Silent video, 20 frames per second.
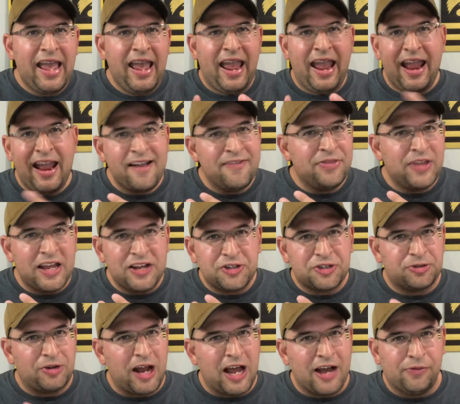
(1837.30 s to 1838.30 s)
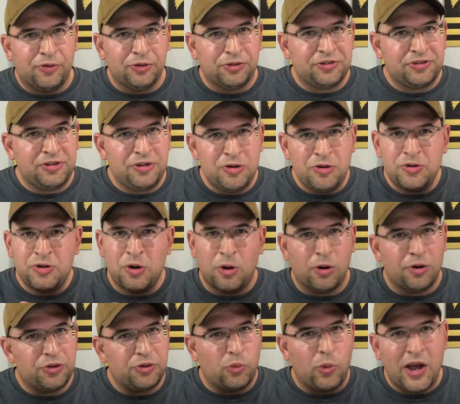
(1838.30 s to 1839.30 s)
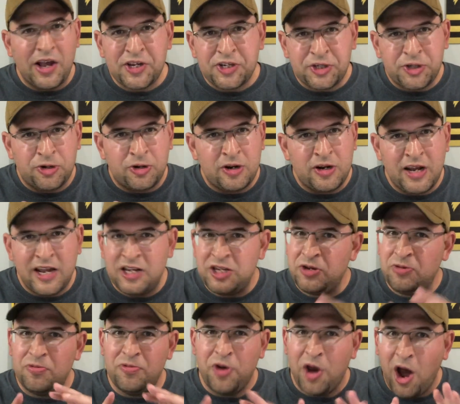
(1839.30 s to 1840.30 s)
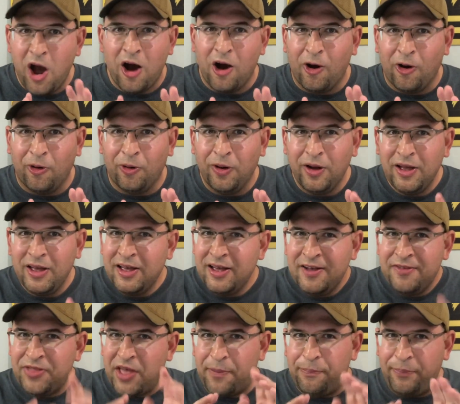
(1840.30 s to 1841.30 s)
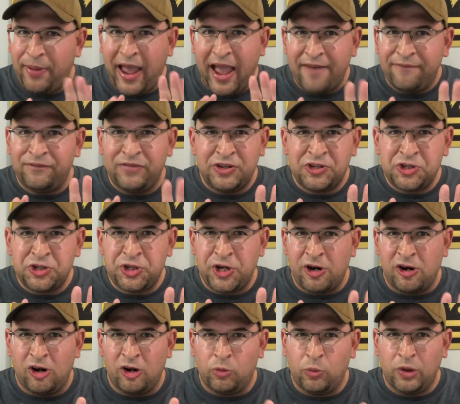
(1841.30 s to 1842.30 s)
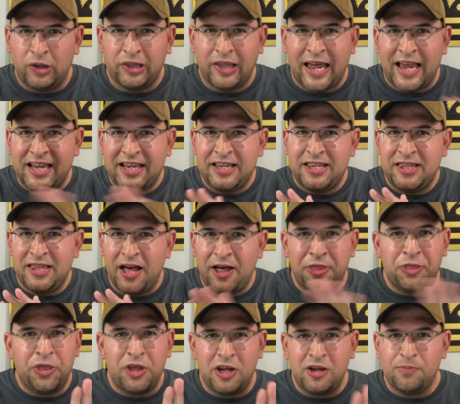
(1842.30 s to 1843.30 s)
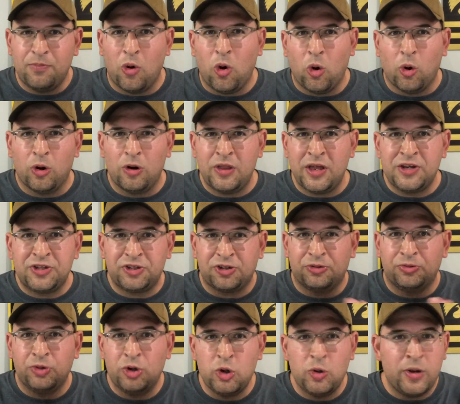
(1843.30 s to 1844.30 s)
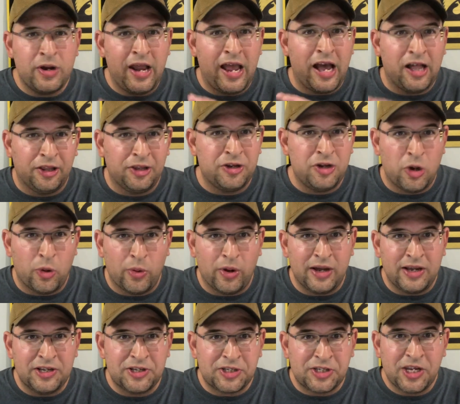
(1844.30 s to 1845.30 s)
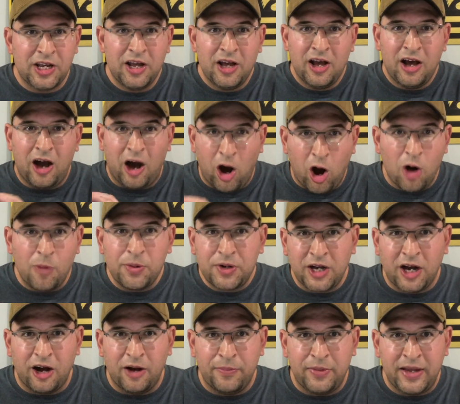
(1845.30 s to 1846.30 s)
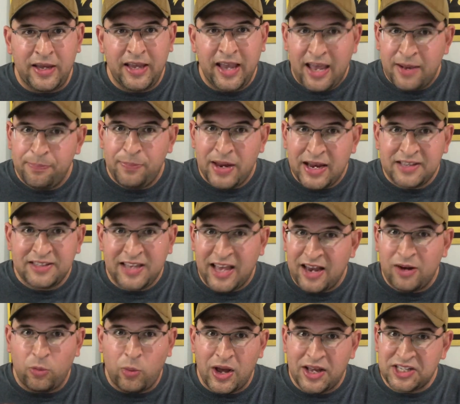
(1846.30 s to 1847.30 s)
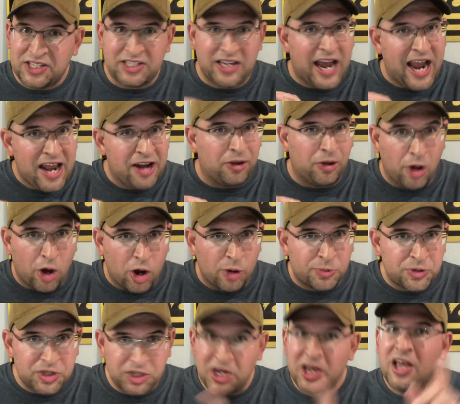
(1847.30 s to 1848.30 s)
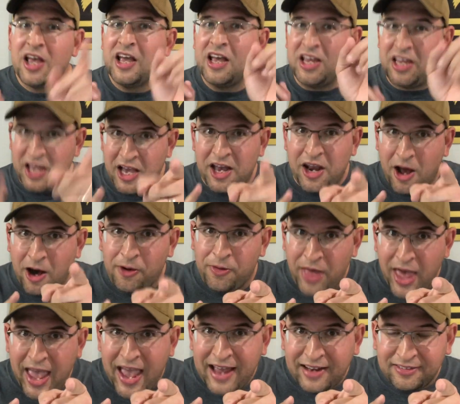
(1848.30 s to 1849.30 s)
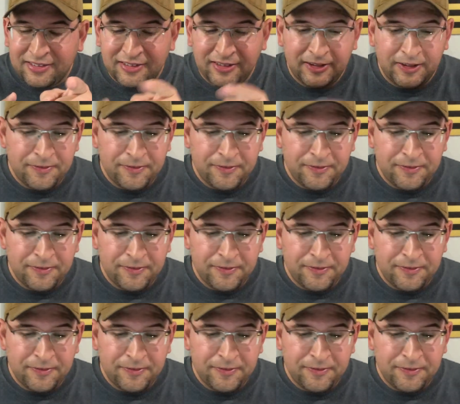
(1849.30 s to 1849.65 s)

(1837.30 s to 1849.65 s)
and they travel to Northwestern, and you know that Pat Fitzgerald would like nothing more than to ruin Illinois' homecoming and Big Ten West title hopes. You know that.